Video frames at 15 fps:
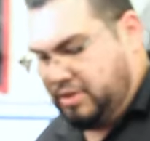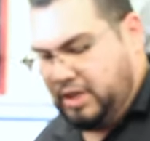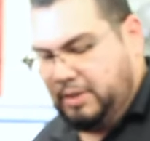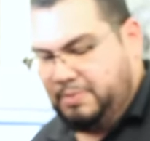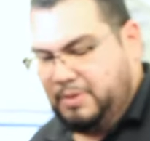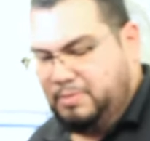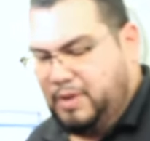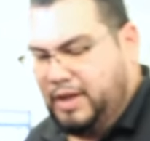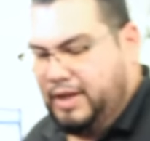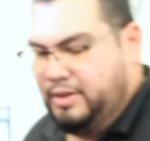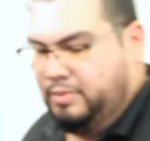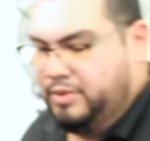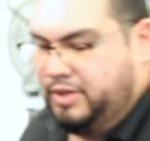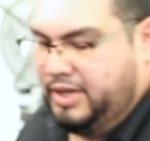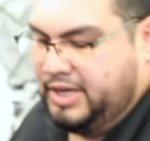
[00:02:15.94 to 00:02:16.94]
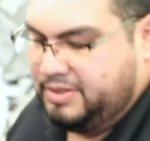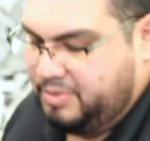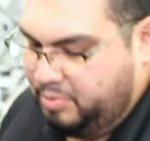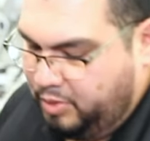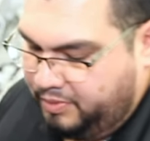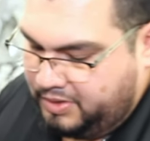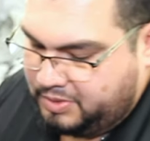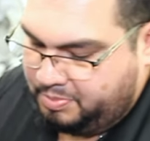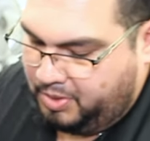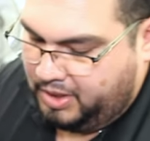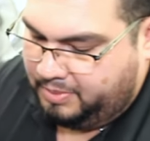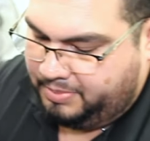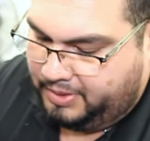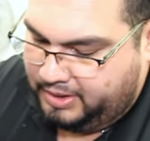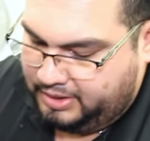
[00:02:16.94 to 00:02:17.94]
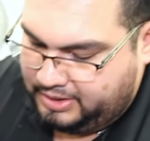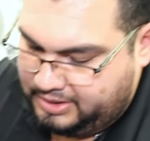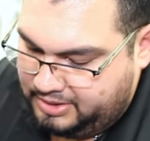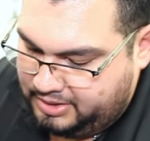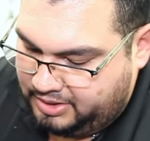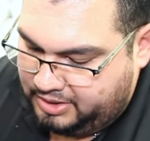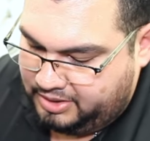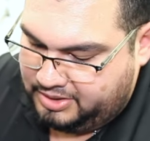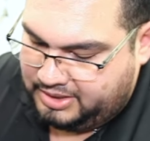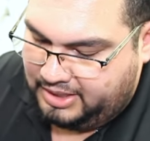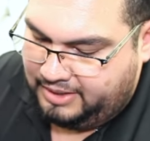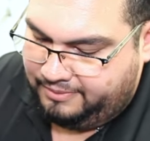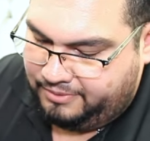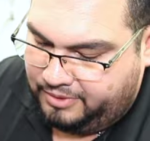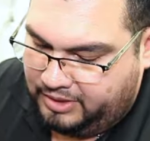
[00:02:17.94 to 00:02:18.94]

keep in mind when you guys remove the spark plug, this is a good time for